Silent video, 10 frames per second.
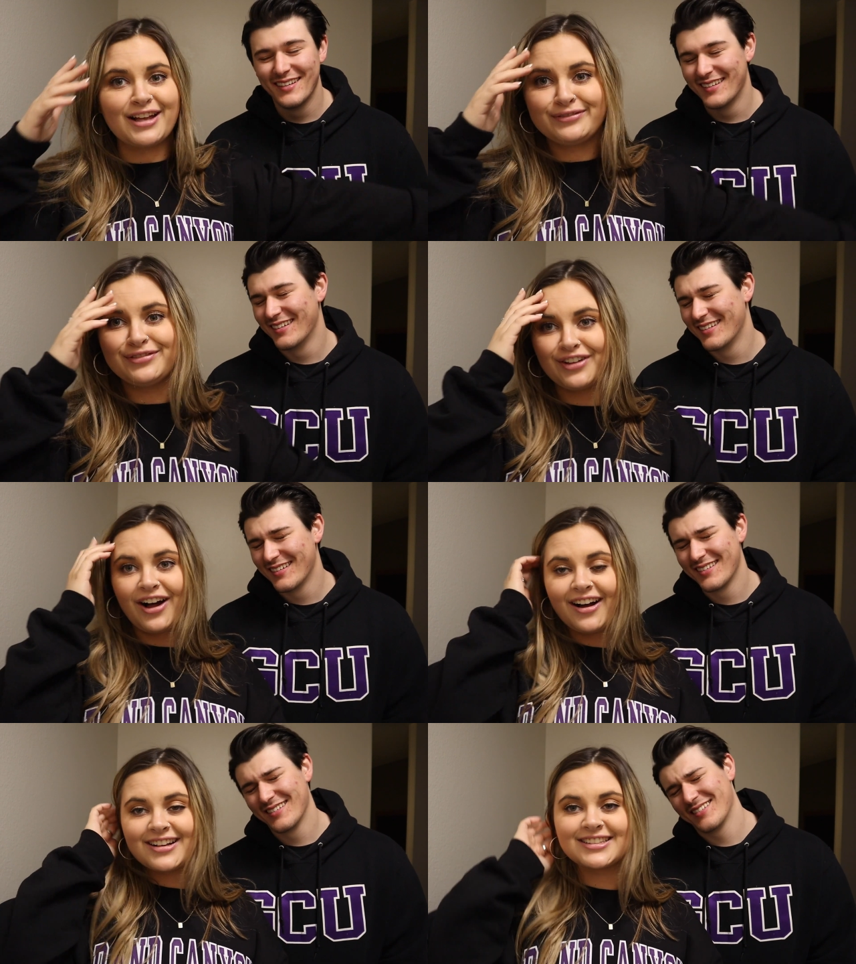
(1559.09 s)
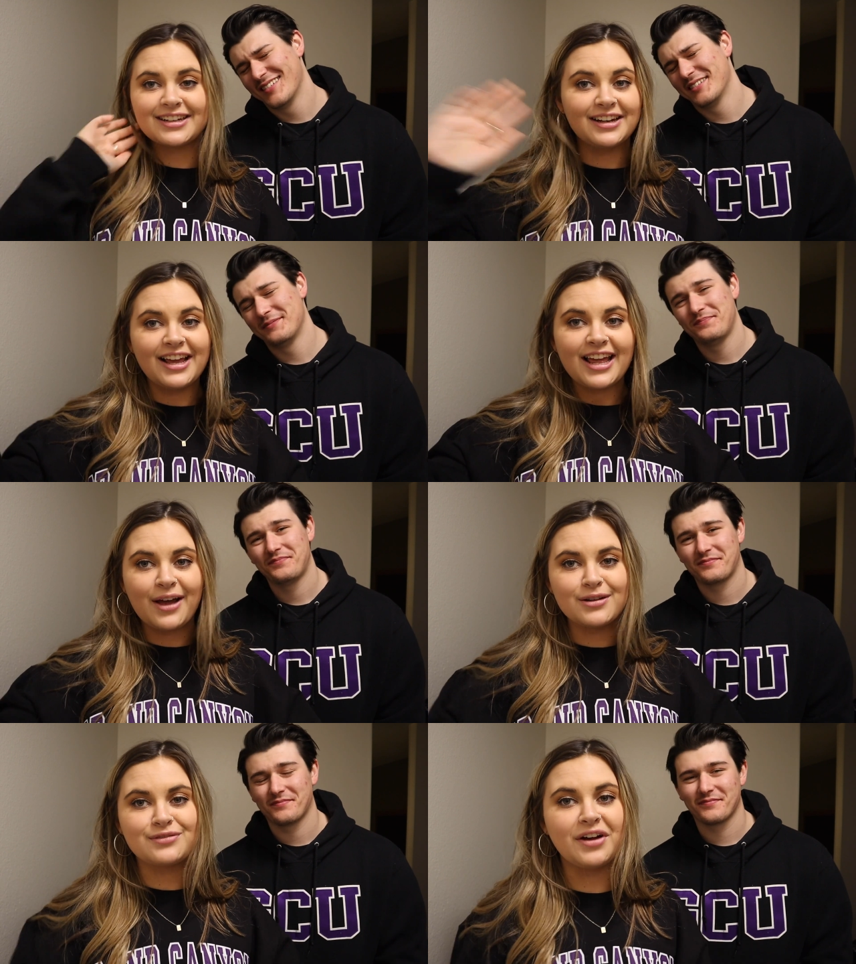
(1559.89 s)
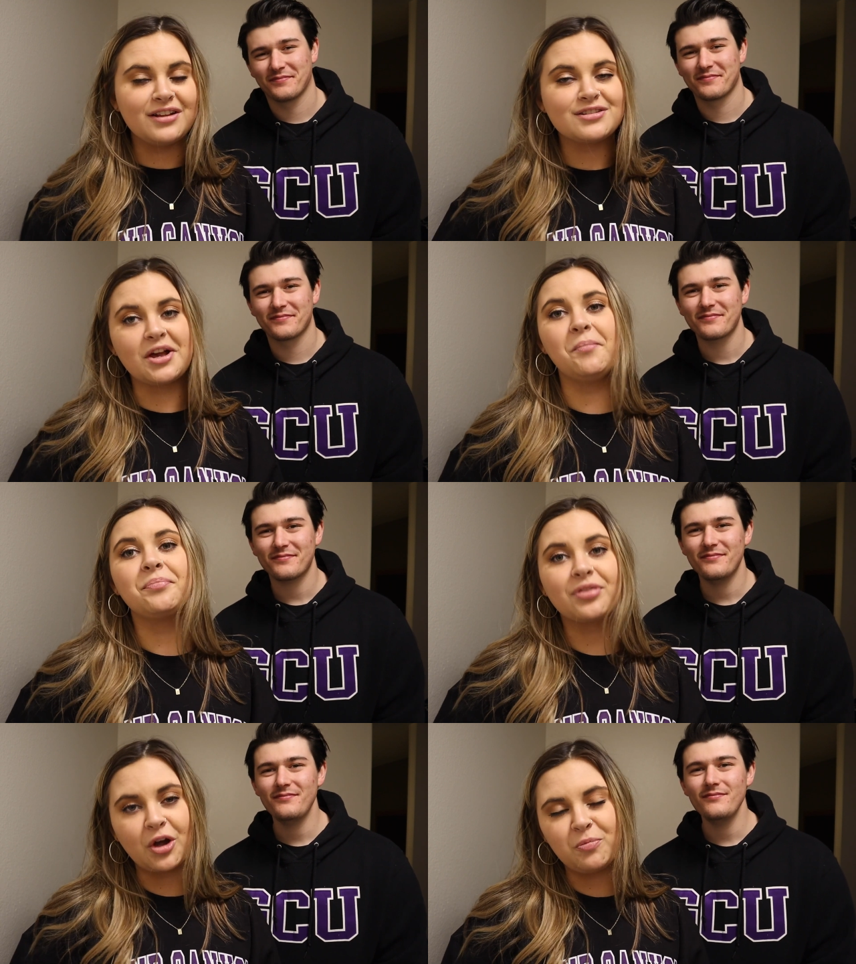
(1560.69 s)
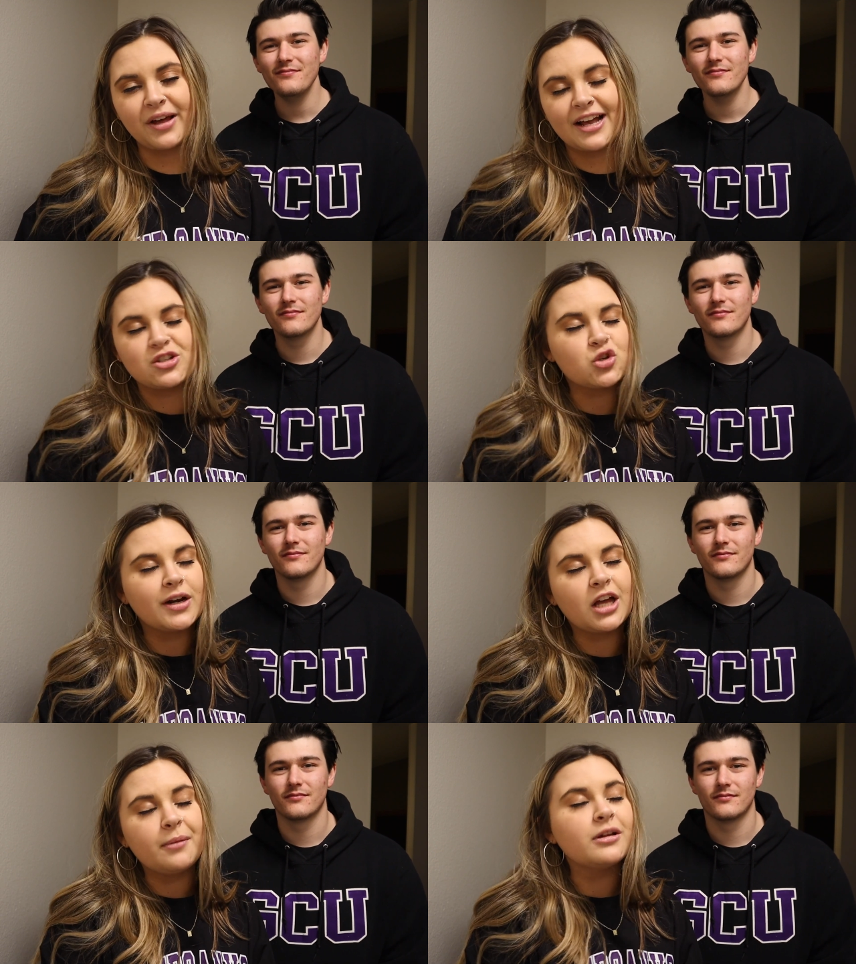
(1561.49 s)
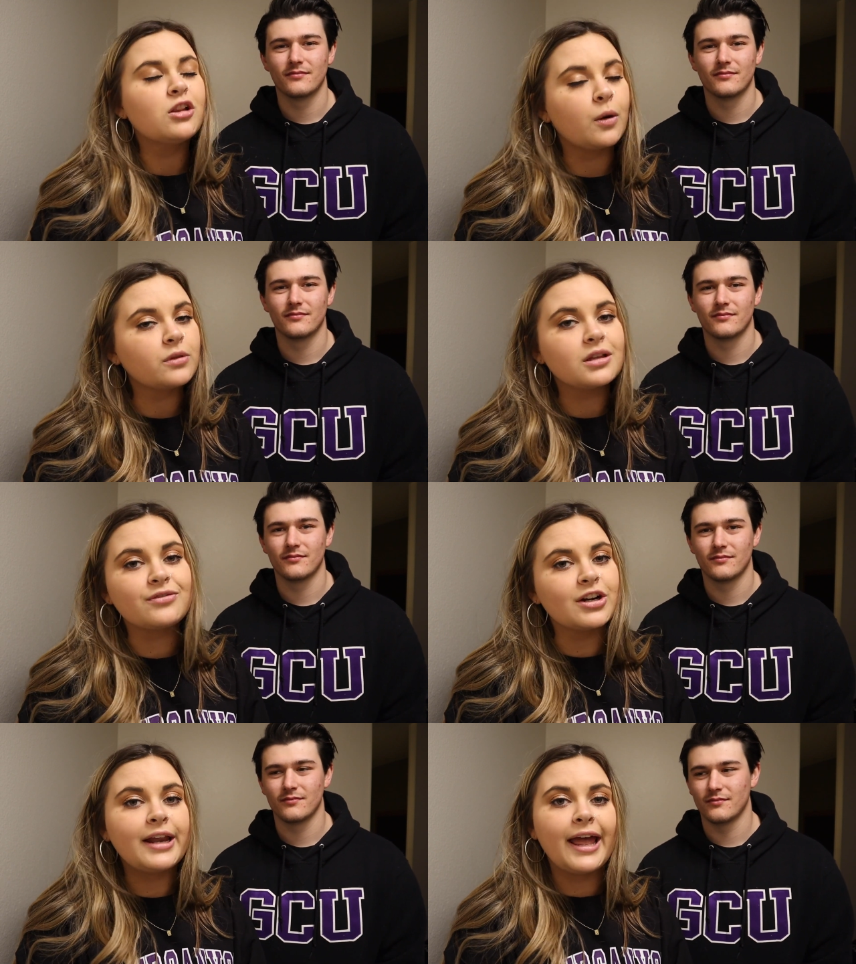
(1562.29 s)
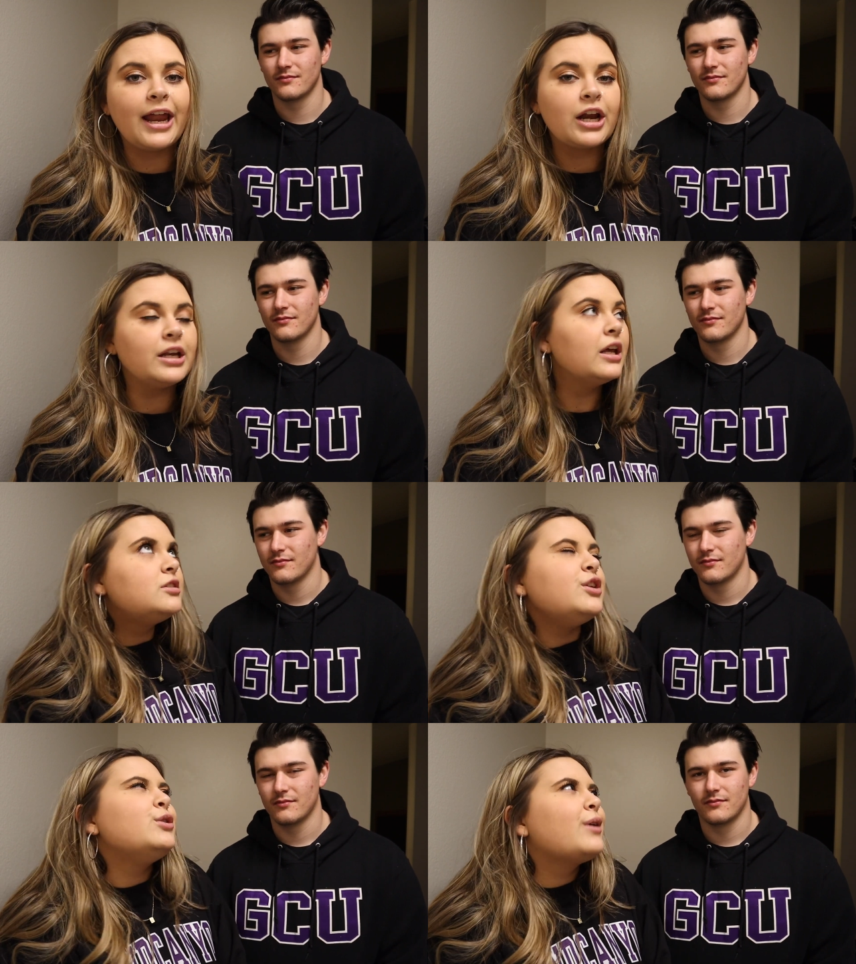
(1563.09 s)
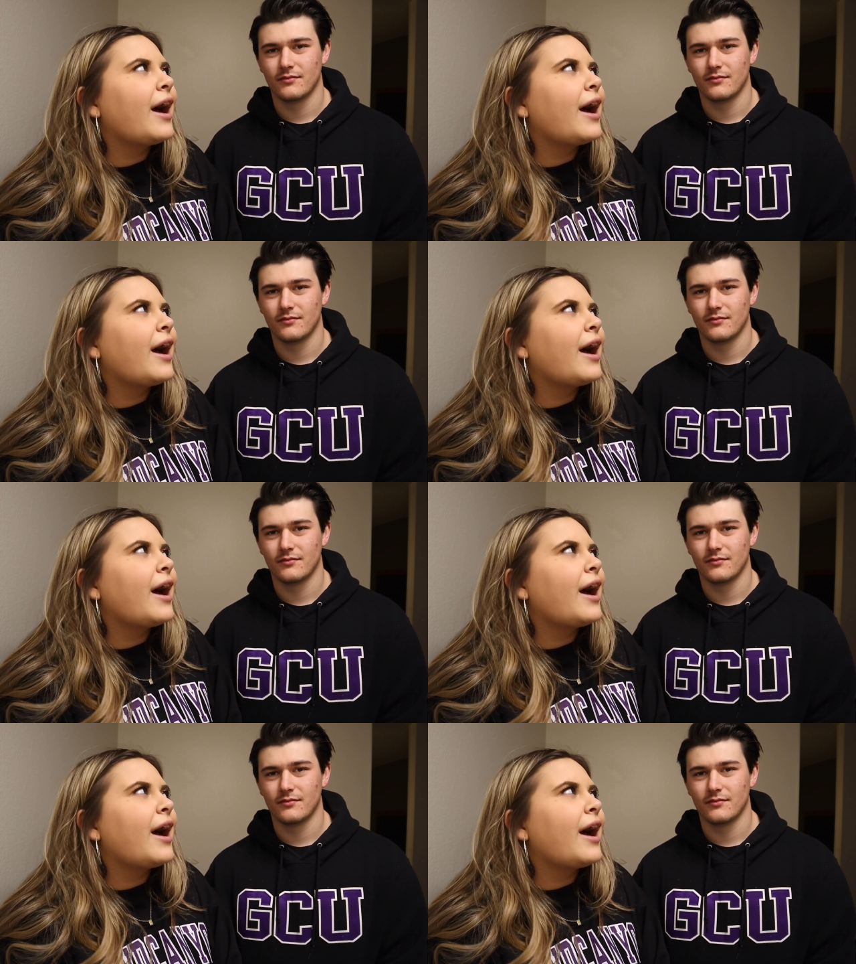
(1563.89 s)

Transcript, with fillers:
Speaker 1: love vlogs and it was fun, so hope you guys enjoyed coming along with us for a day and two,